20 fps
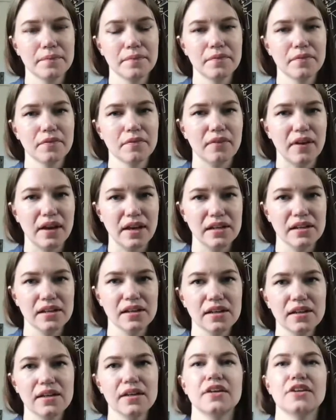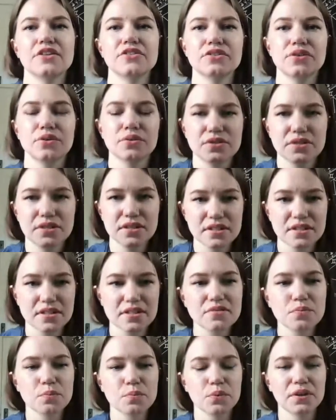right? So it's just
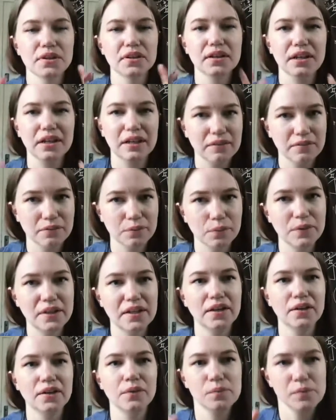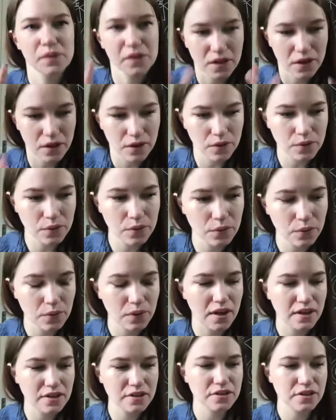this work of we go
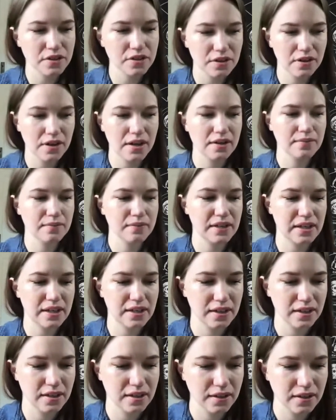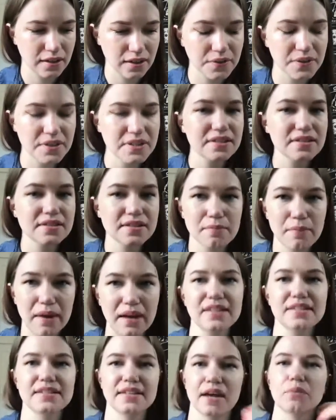under, and this is the
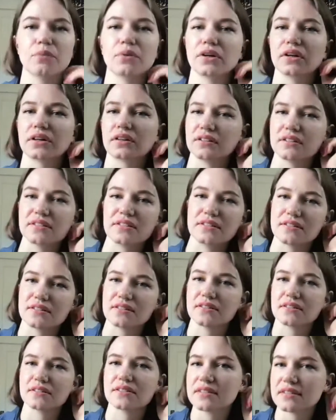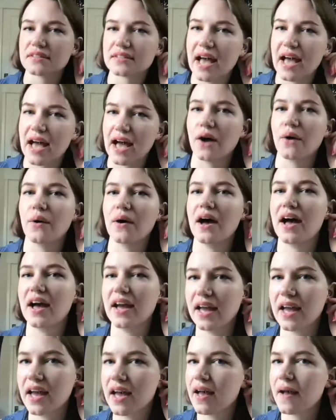mindset work. This is how
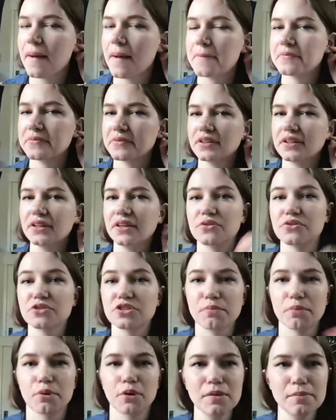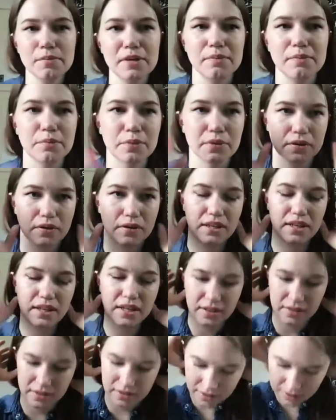I support people
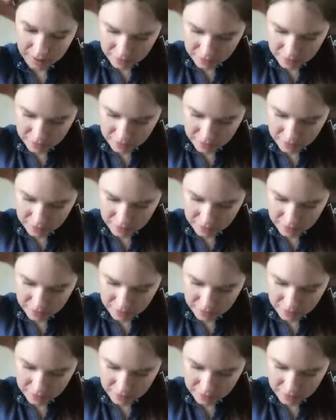in